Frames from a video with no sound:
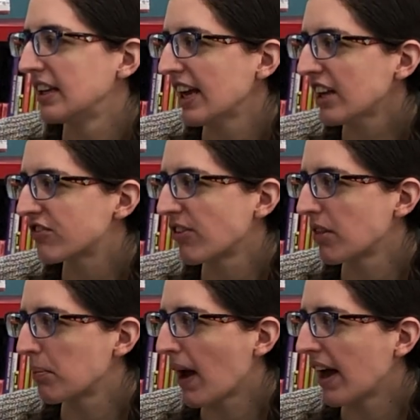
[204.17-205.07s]
Next from
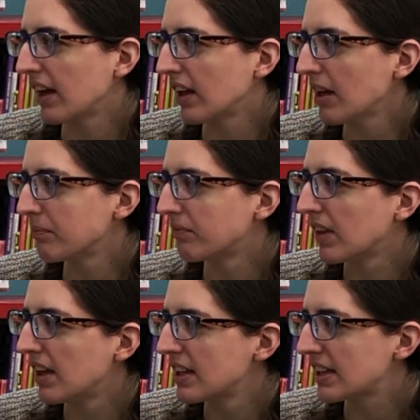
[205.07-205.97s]
the pile up,
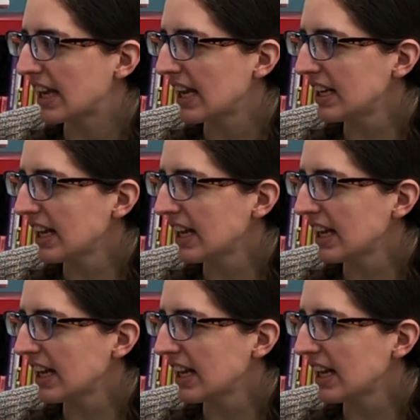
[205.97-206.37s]
skin